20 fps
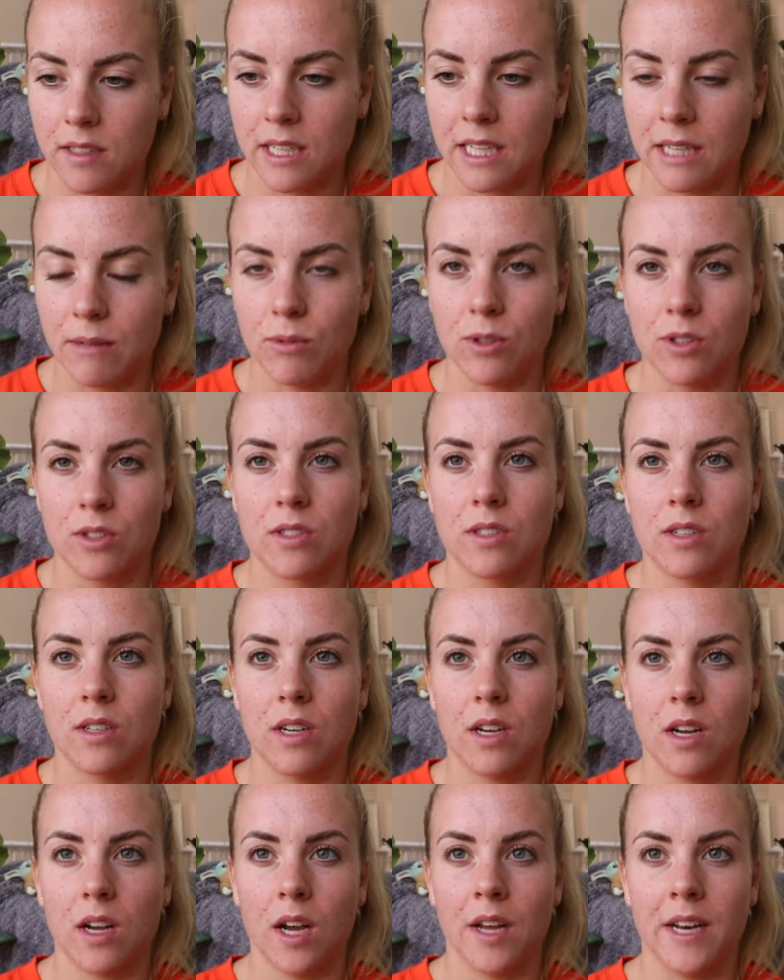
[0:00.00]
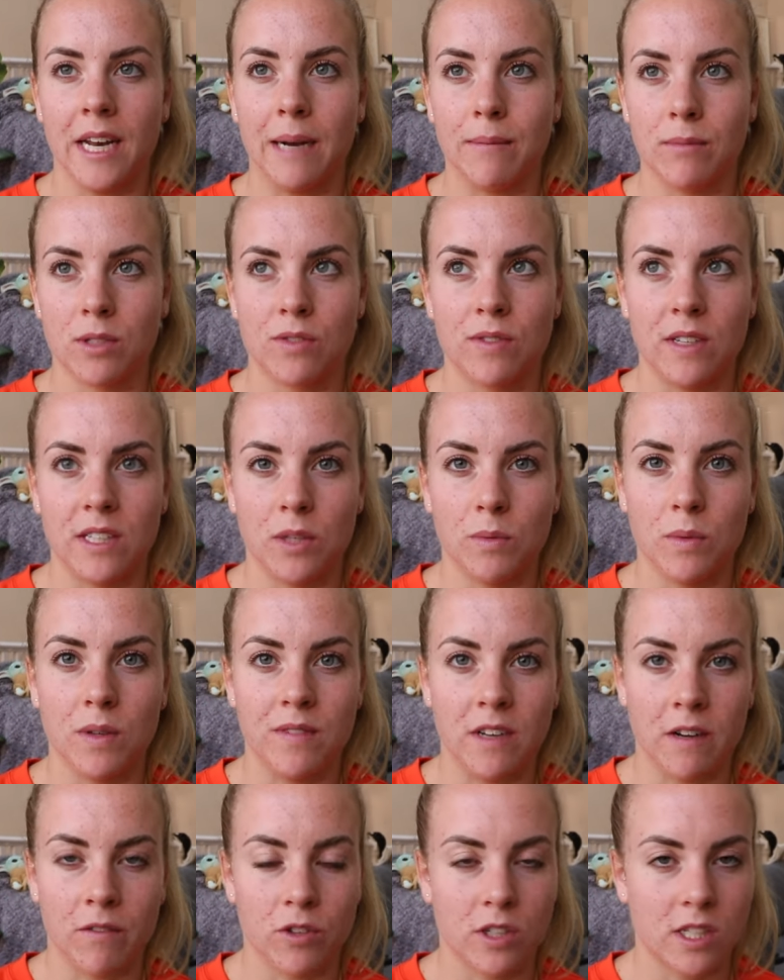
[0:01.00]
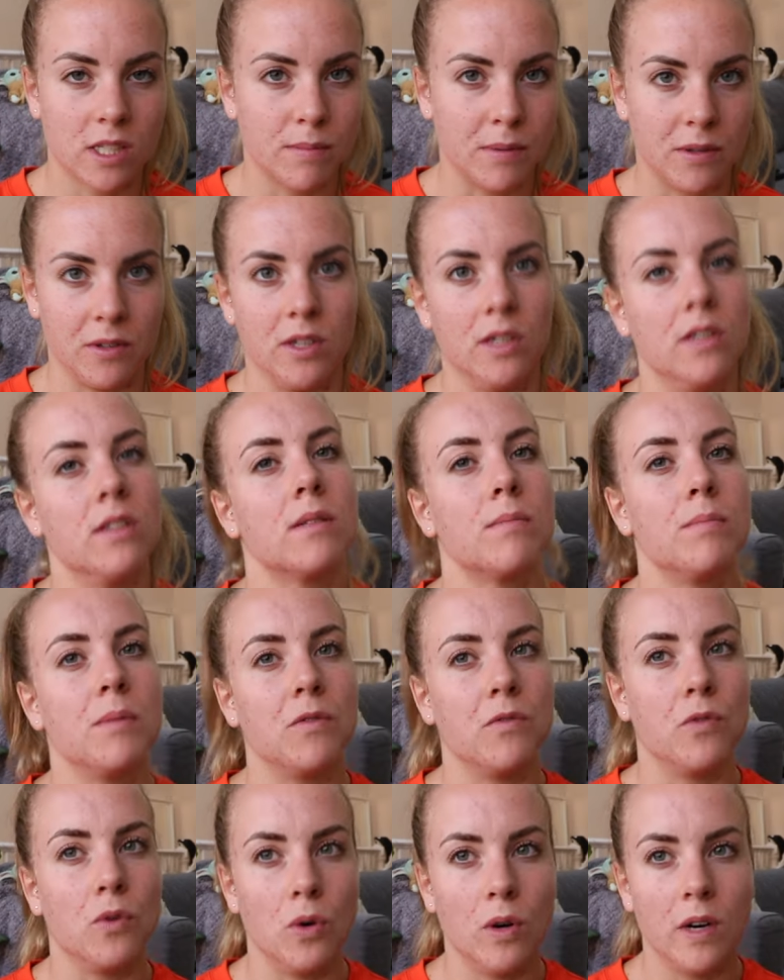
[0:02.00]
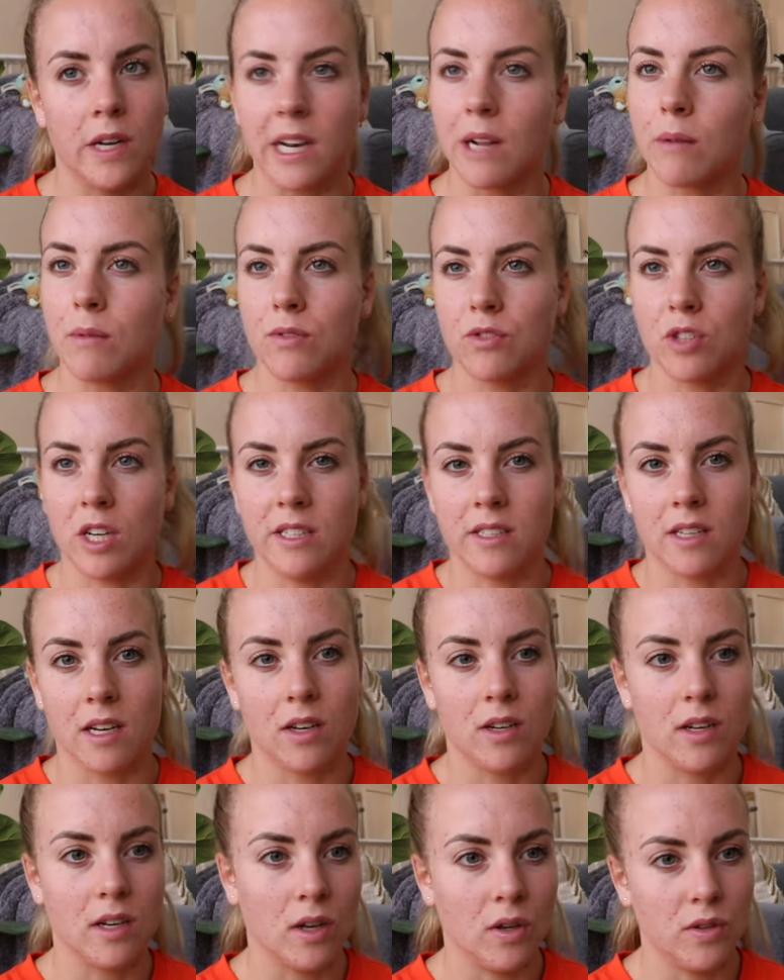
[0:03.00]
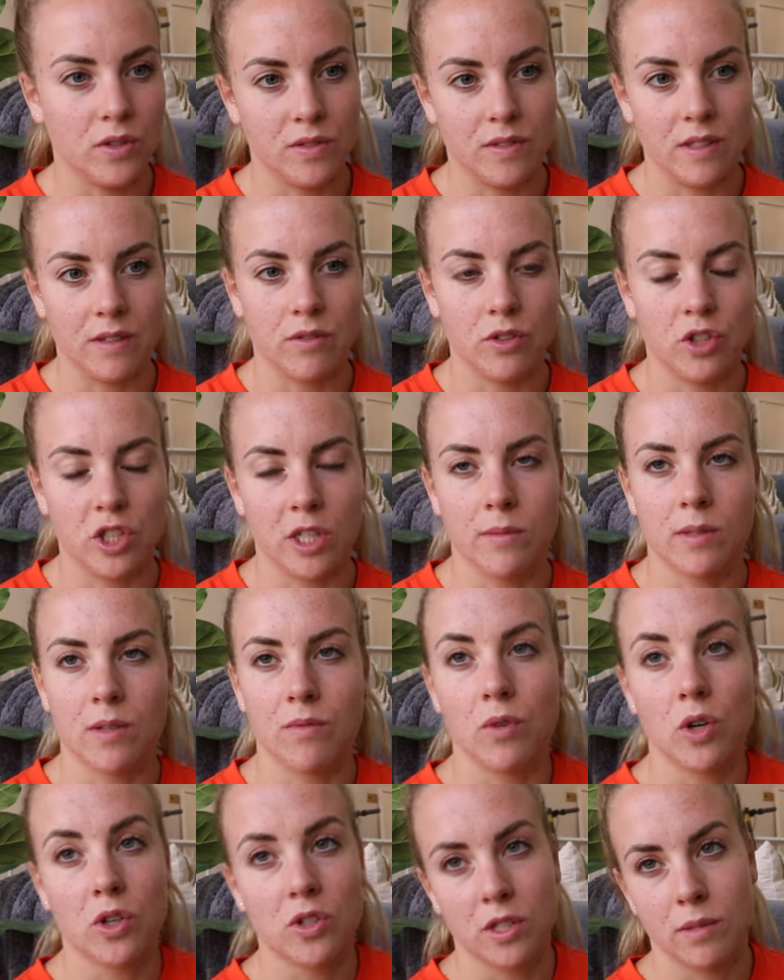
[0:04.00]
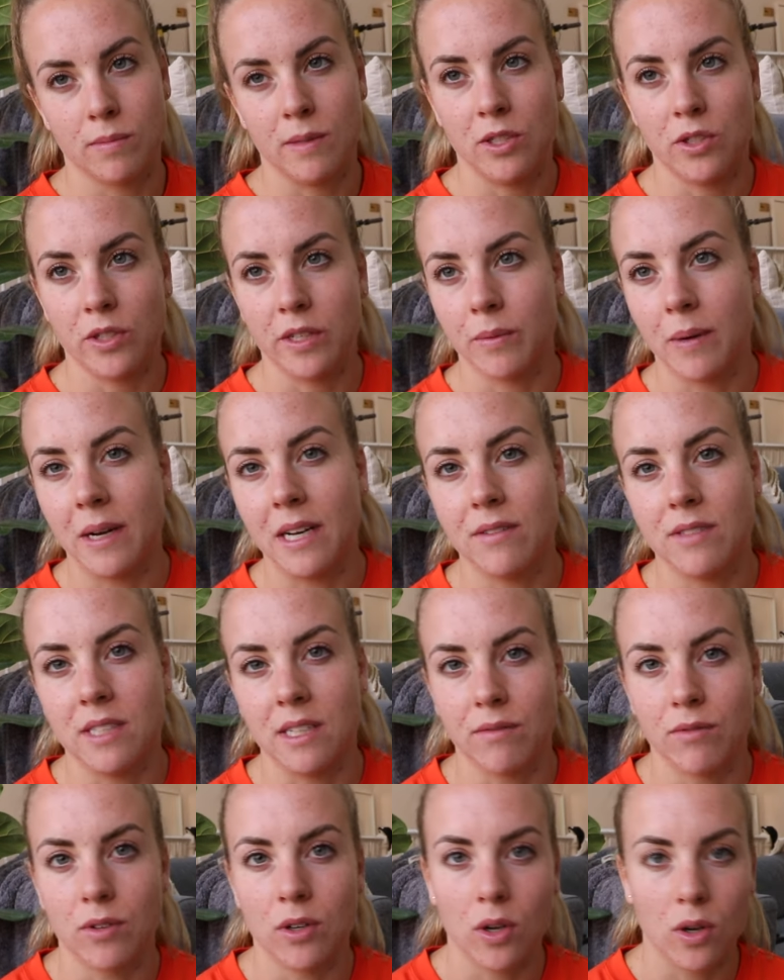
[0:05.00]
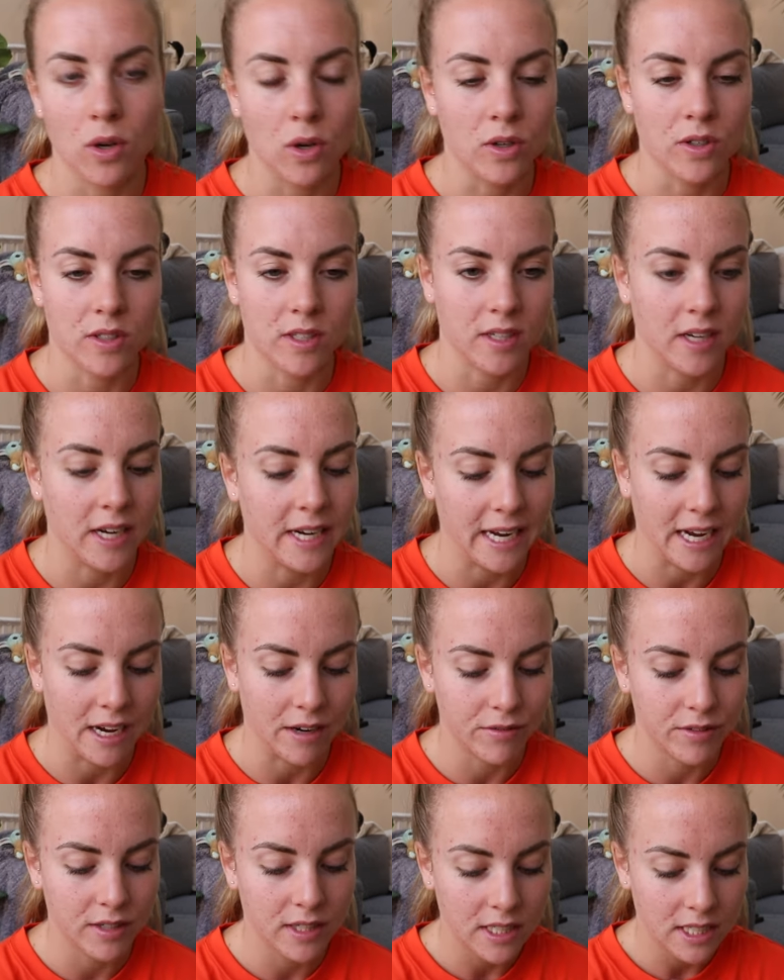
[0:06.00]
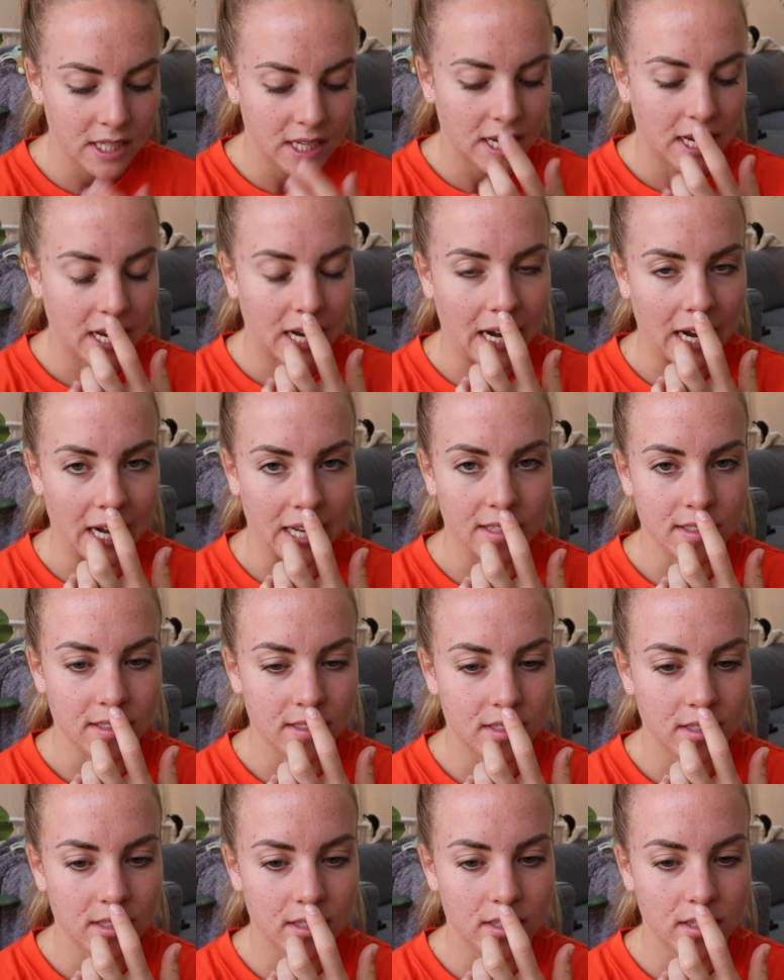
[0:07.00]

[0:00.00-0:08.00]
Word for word: It was an atmosphere that we've never experienced before. And like we've trained at loads of different gyms, and Ross has been doing weightlifting for a lot longer than I have, and